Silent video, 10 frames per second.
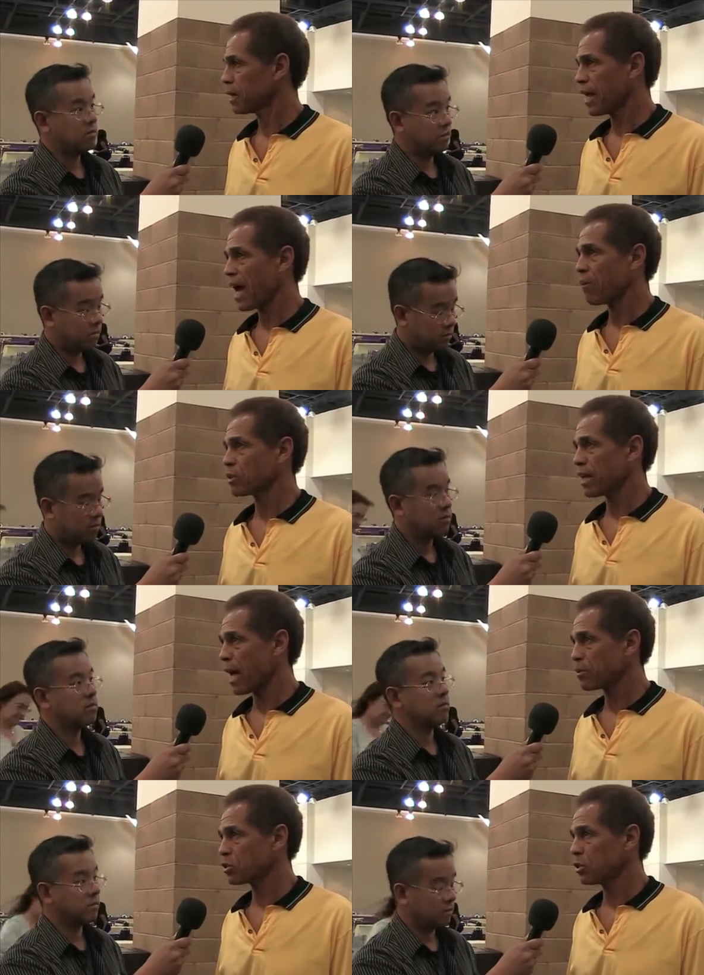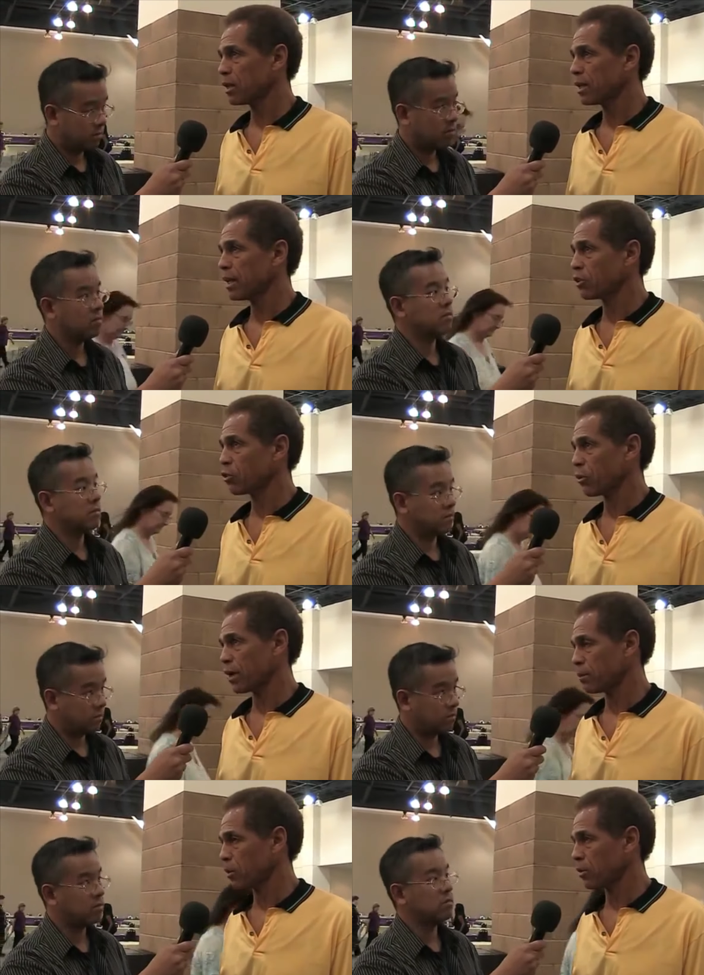Speaker 1: The guy was absolutely
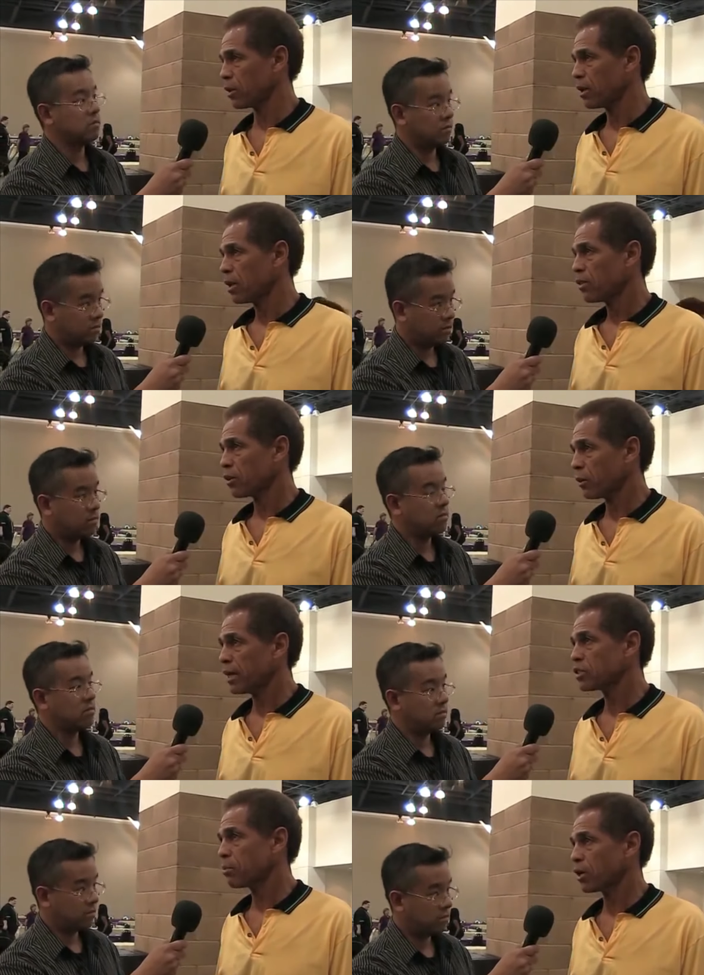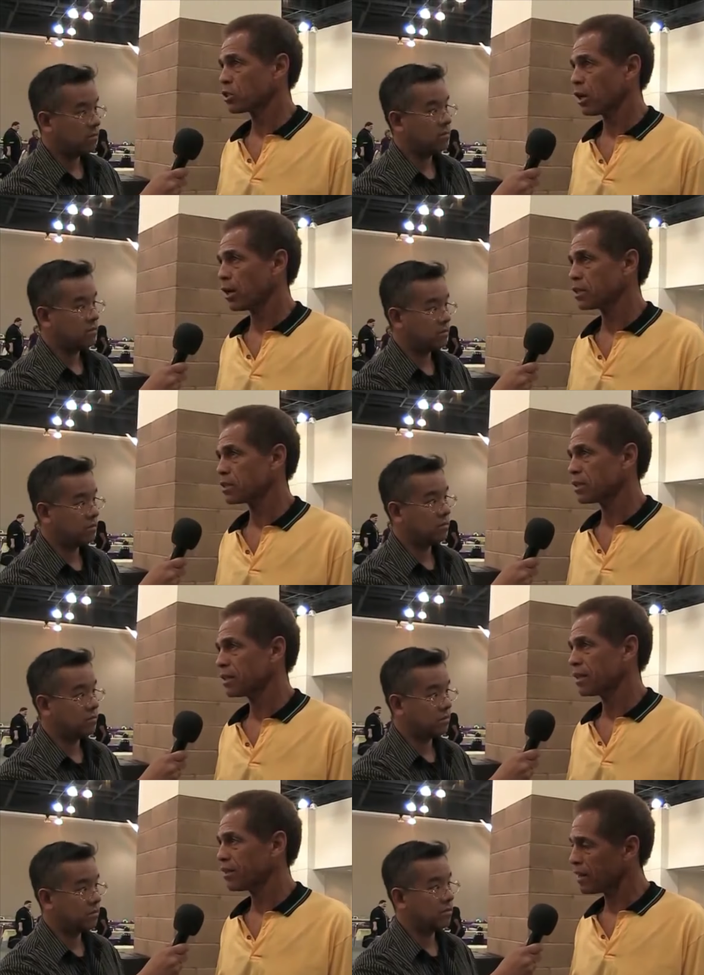incredible. The greatest martial artist
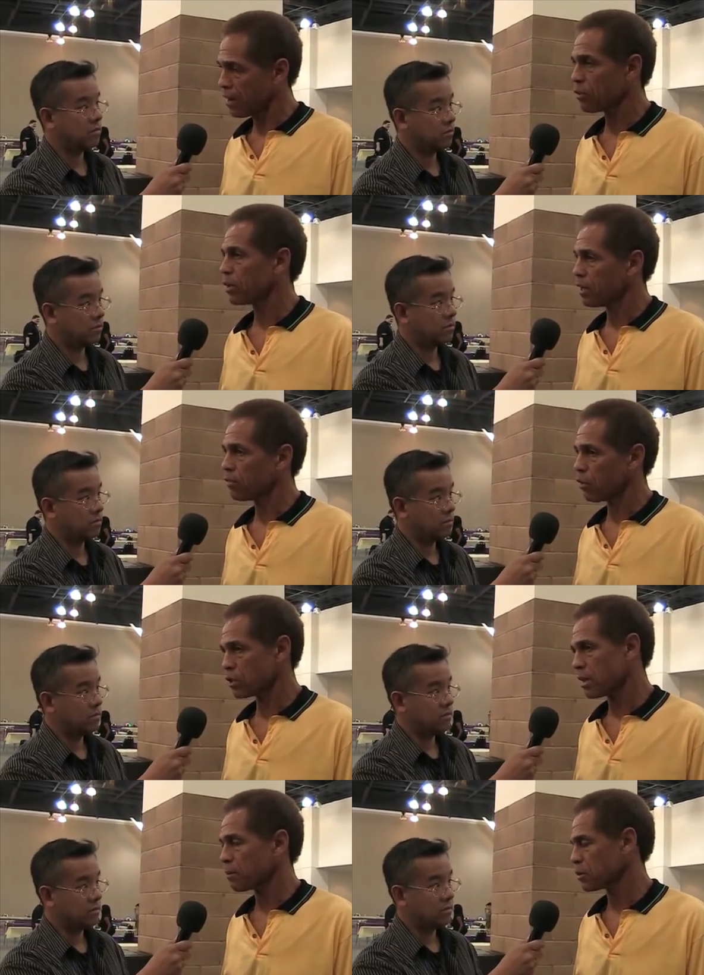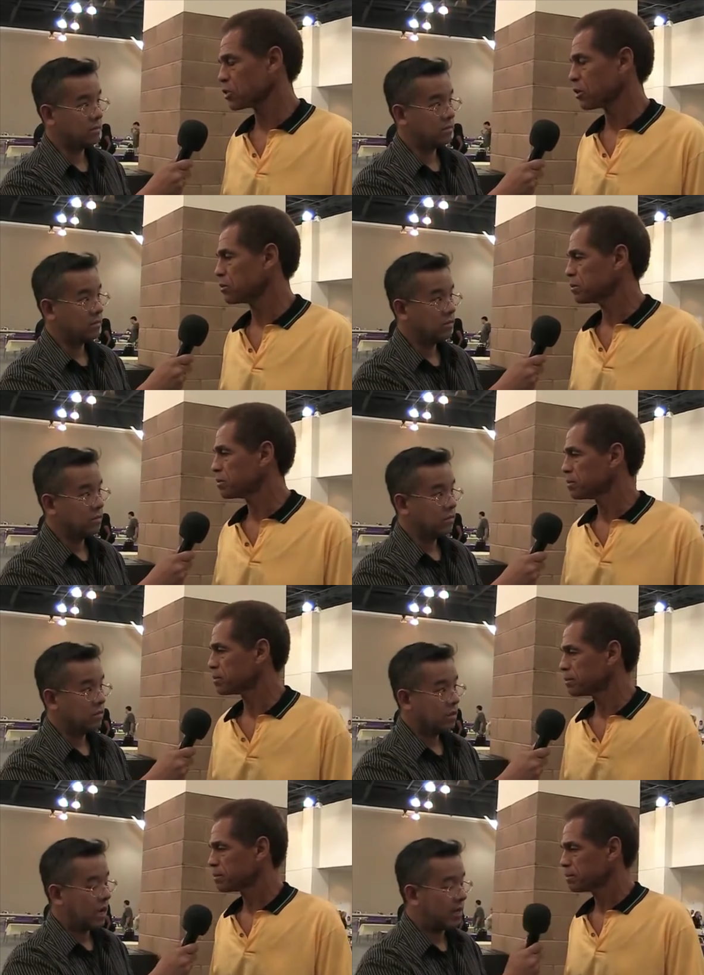that ever lived, as far as I'm concerned.
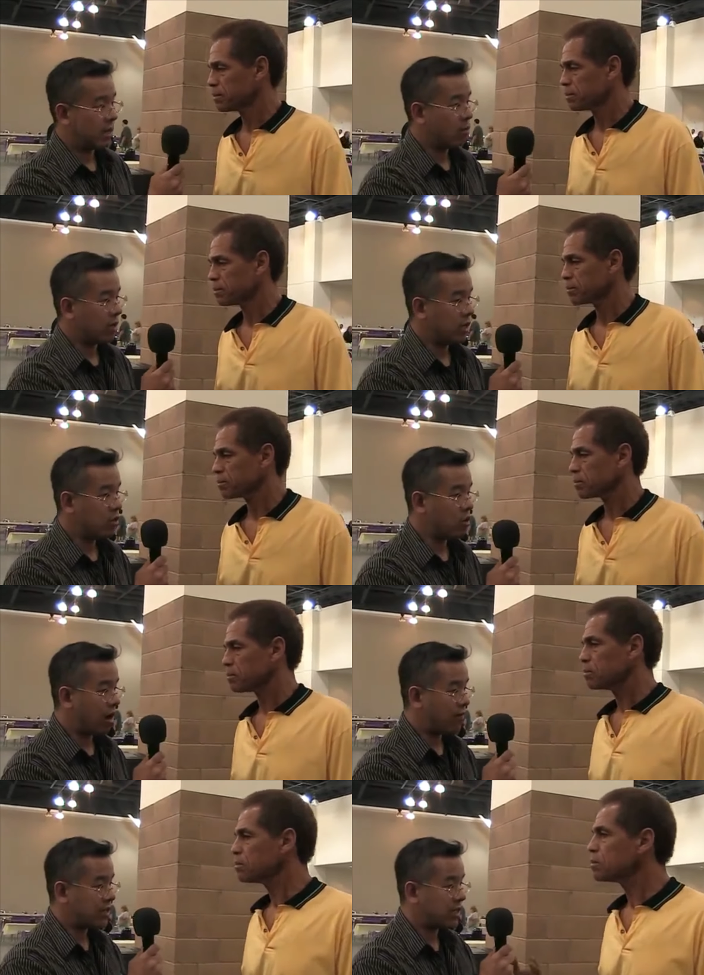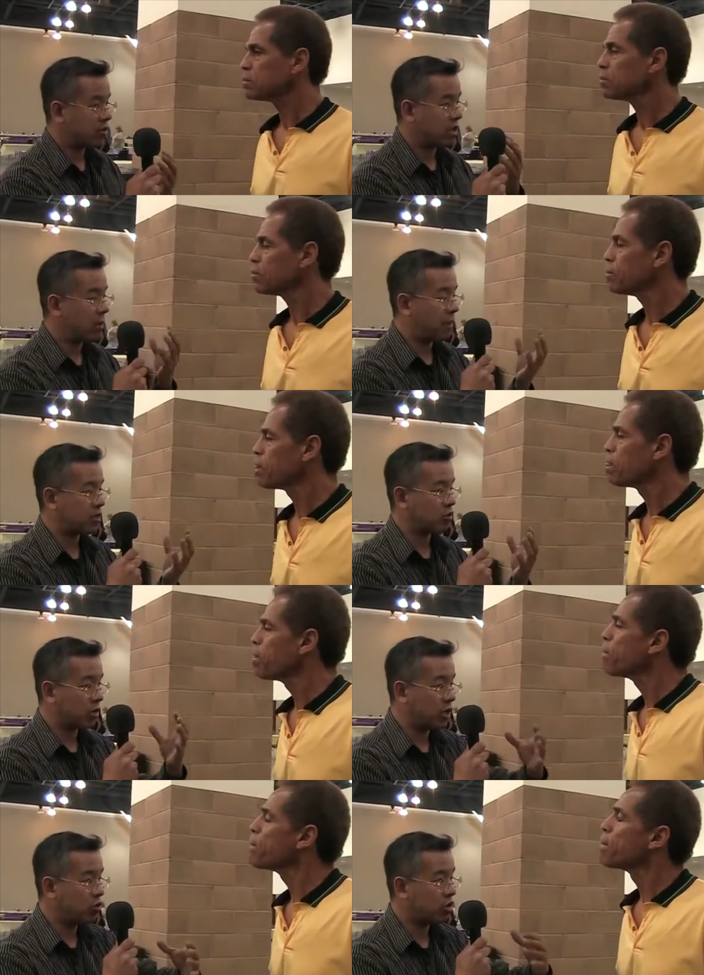
Speaker 2: And like when you obviously there's a lot of pictures
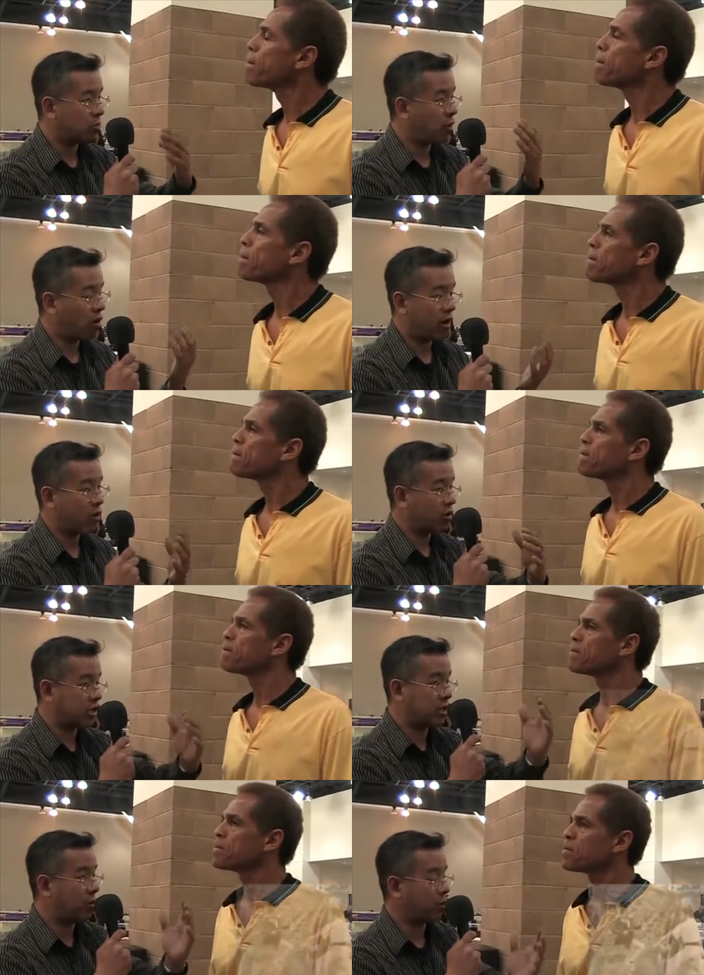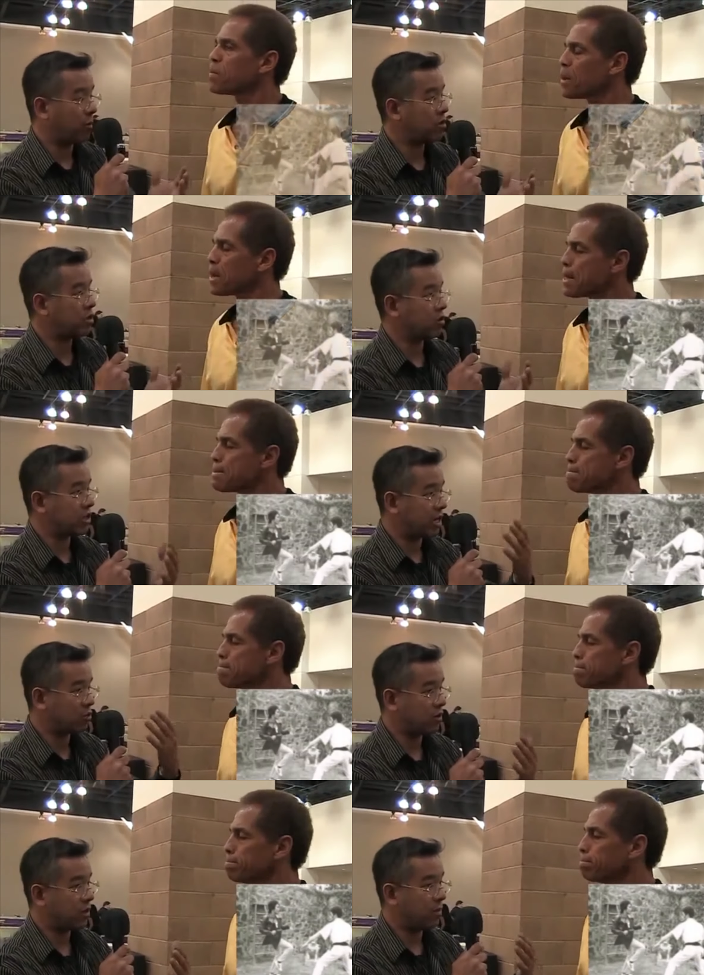with you sparring or just you know promotional
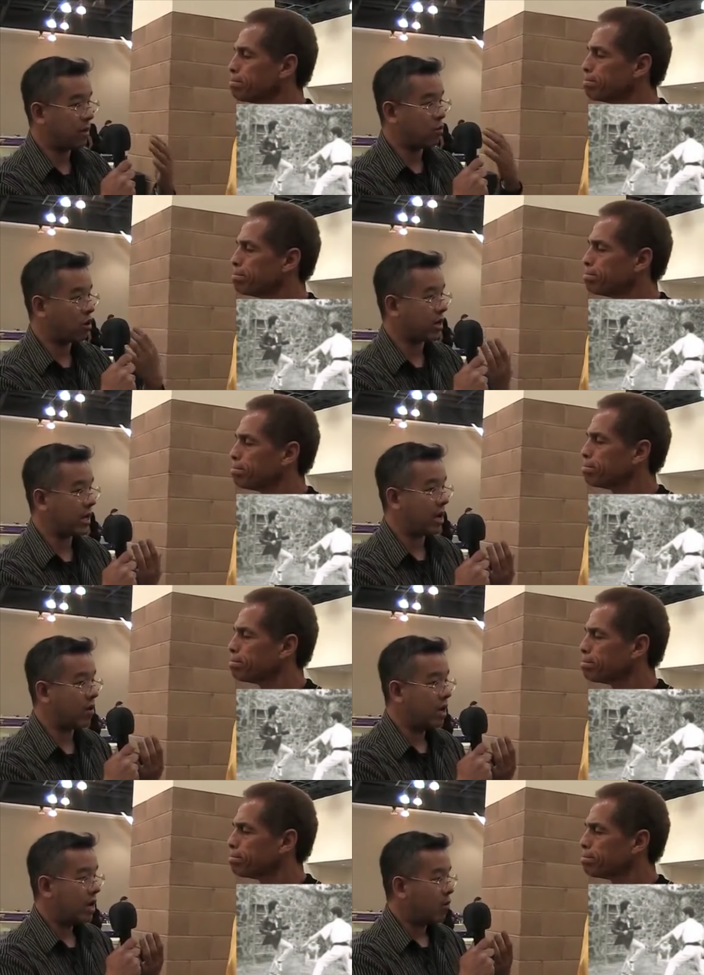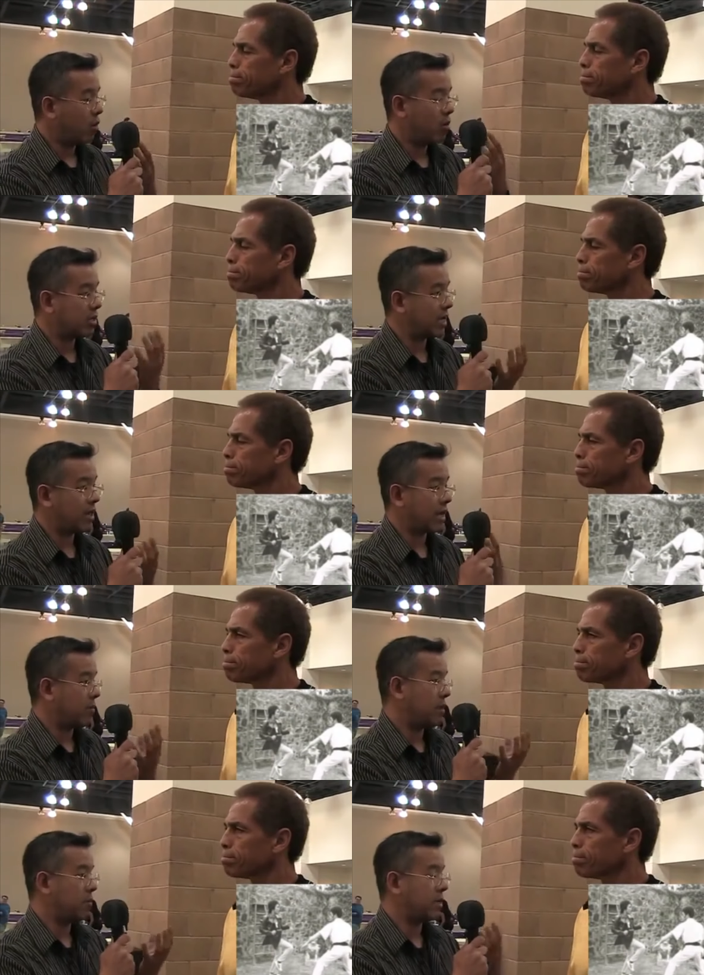shots with him and working out. What was that like? I mean,